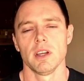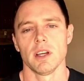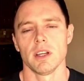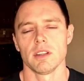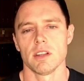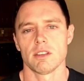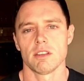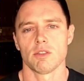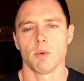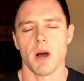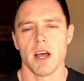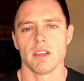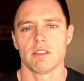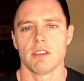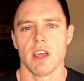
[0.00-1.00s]
And this is
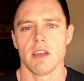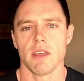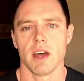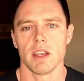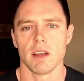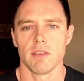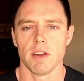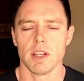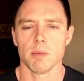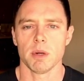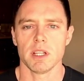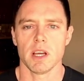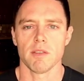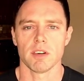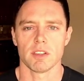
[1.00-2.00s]
why I say that if
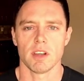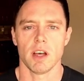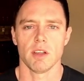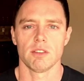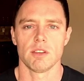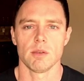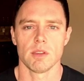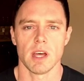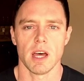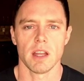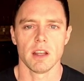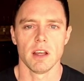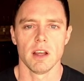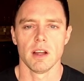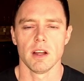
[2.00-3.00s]
anybody ever tells you that